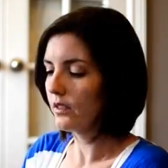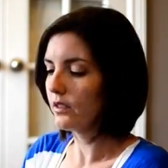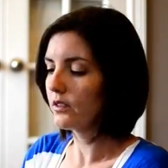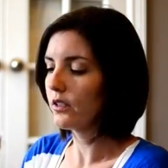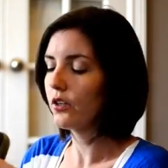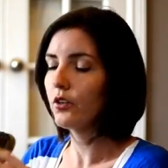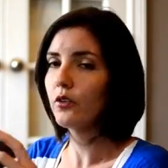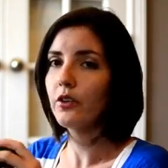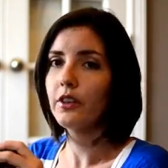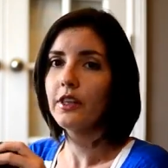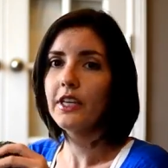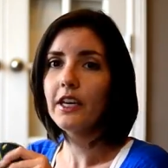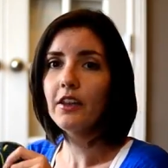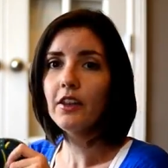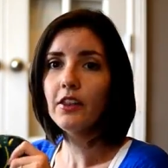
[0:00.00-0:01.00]
So
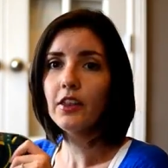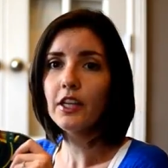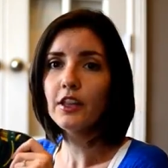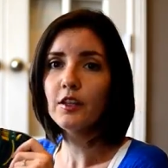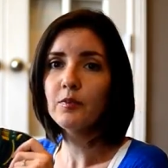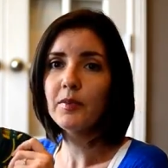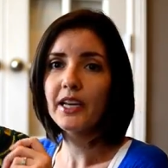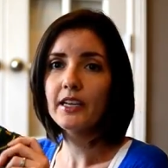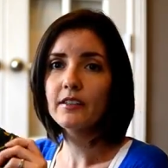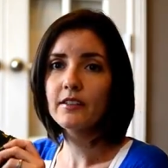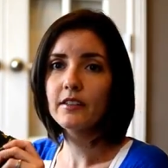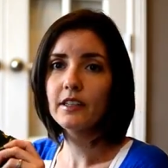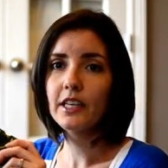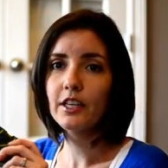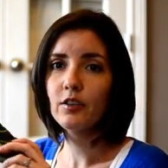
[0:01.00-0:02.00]
the other thing that makes
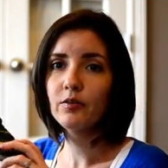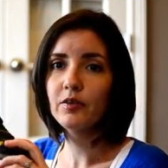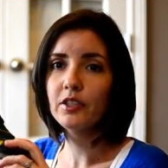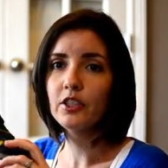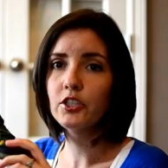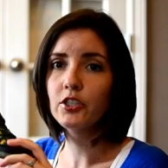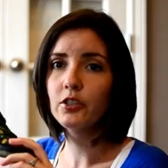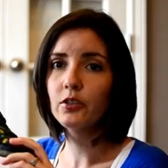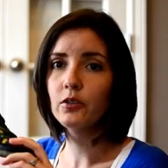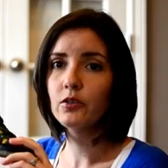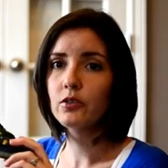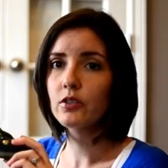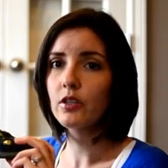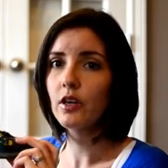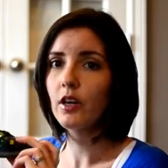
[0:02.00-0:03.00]
KidoFit
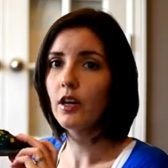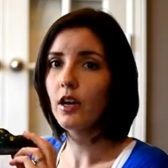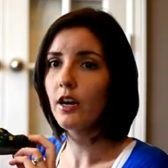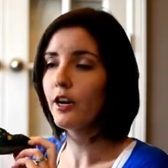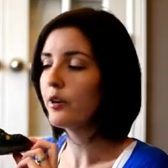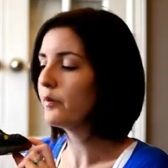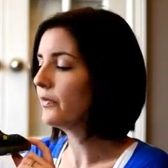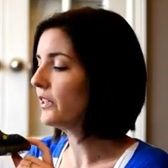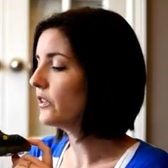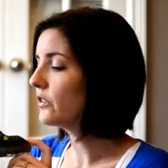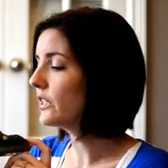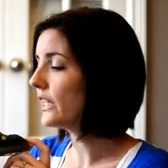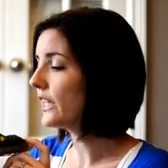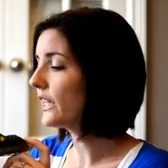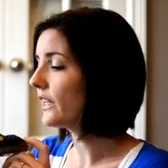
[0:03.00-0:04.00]
shoes
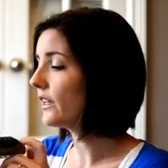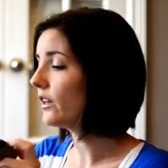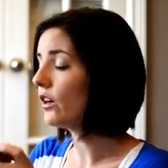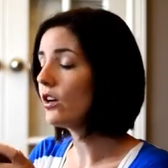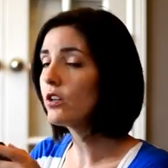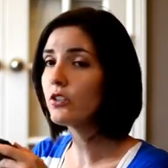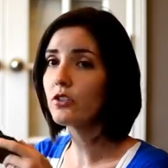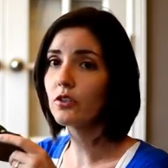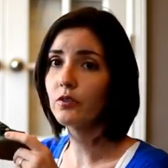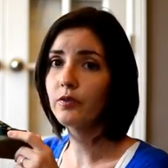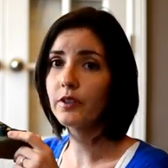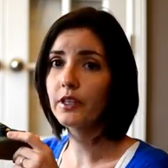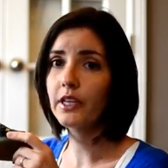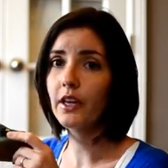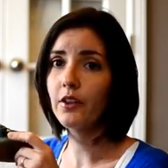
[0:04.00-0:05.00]
unique and also
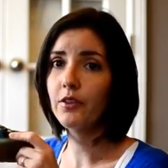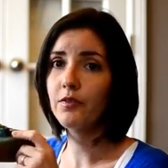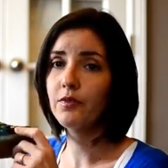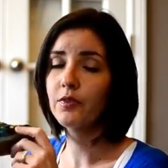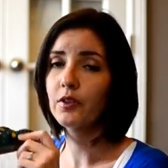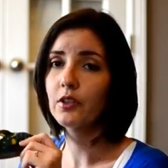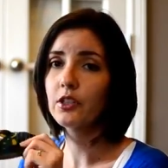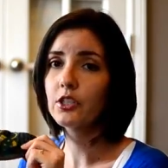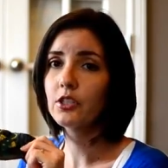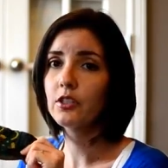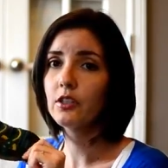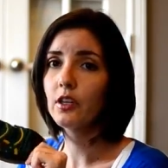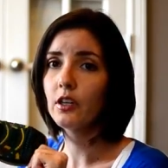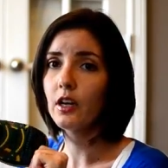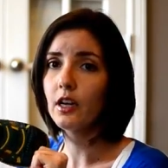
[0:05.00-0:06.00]
very healthy for
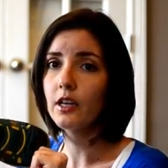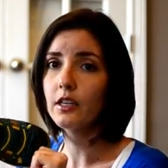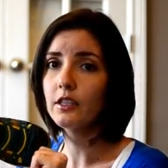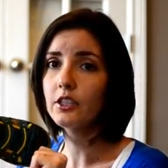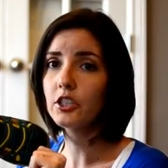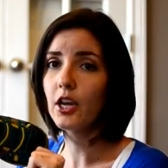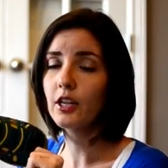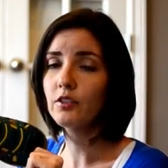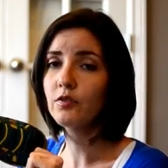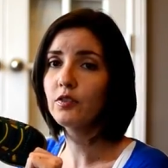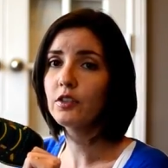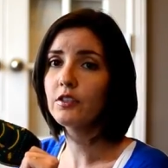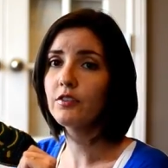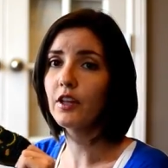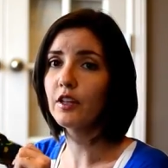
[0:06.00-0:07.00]
a child's
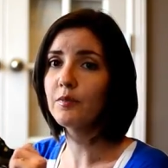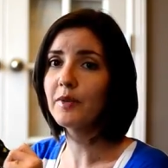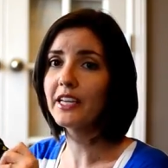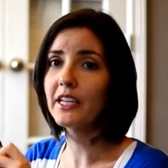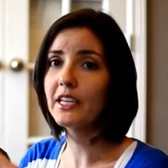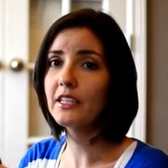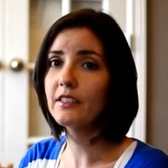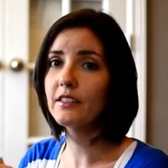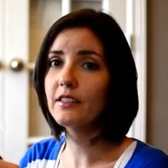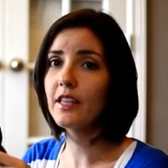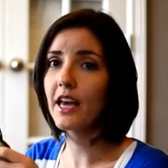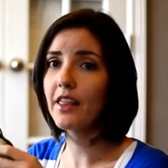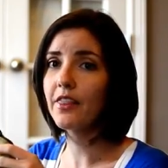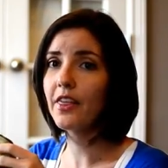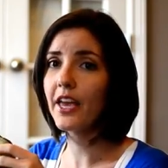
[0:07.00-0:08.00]
foot development is
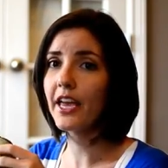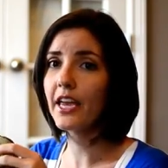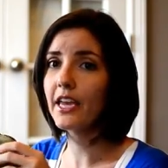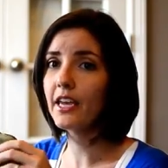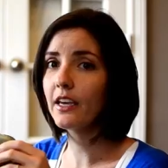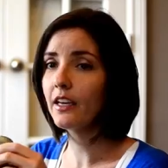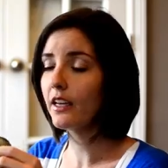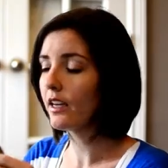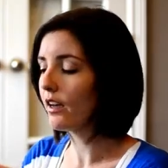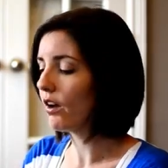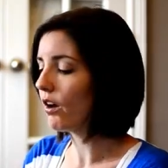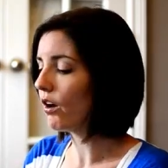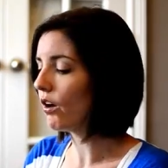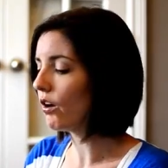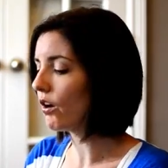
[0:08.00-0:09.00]
that they
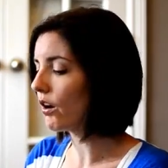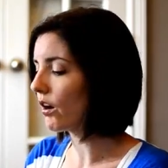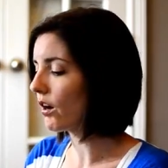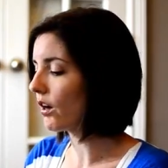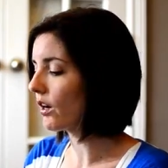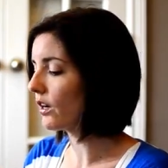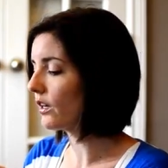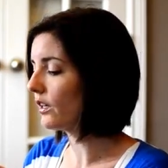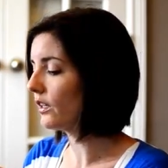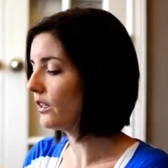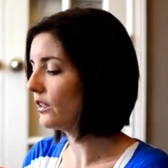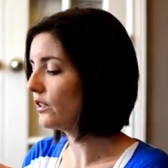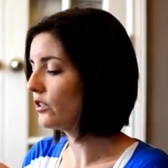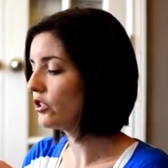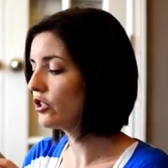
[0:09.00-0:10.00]
are
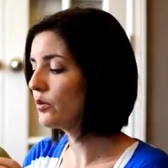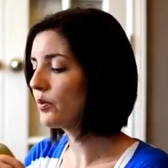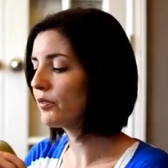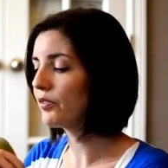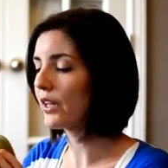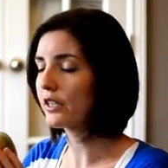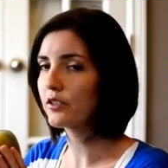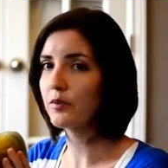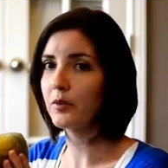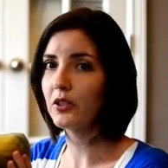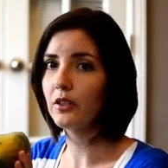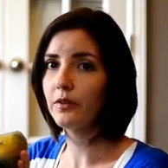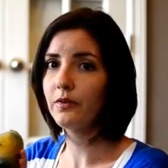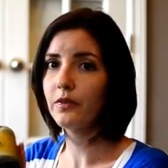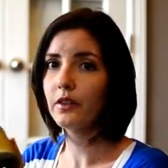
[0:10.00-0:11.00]
super
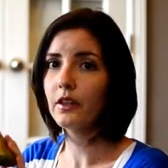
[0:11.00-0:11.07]
flexible.